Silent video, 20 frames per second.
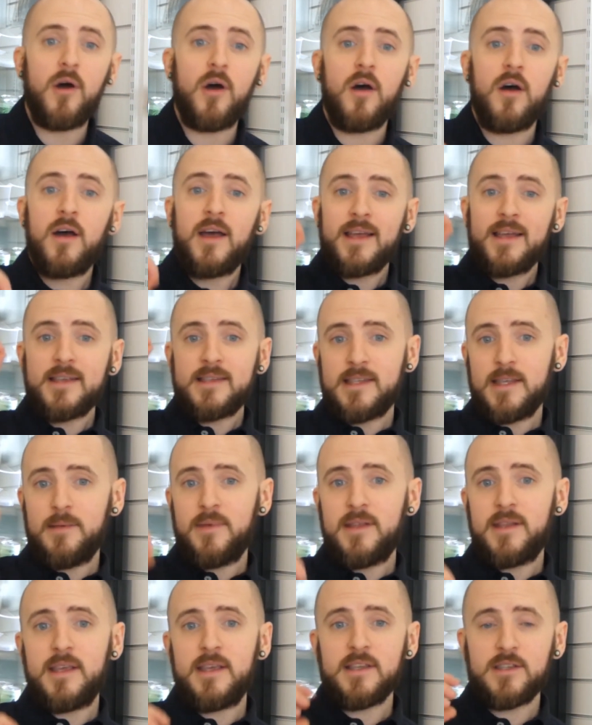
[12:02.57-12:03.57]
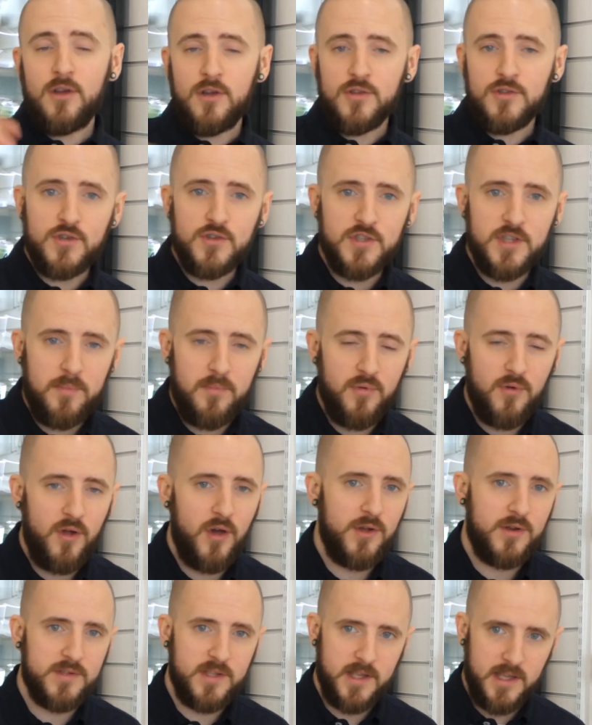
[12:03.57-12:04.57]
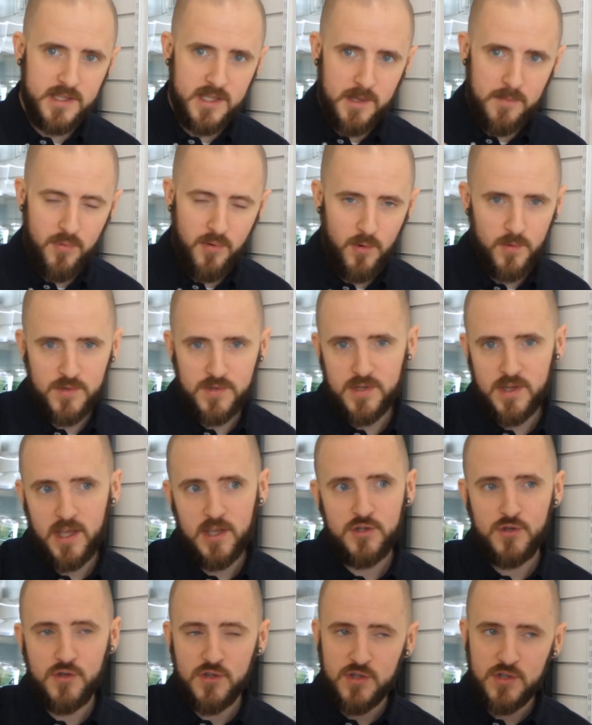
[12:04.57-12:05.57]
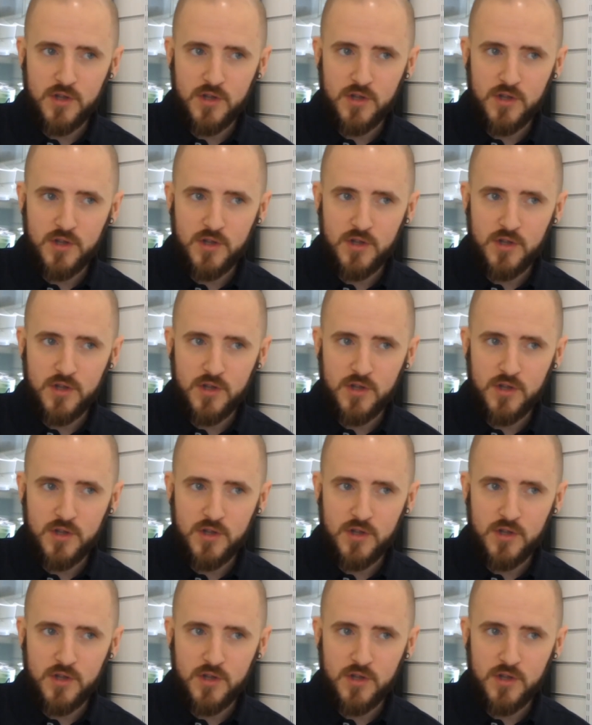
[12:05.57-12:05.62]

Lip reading: But CBD is not just a product, it is a process.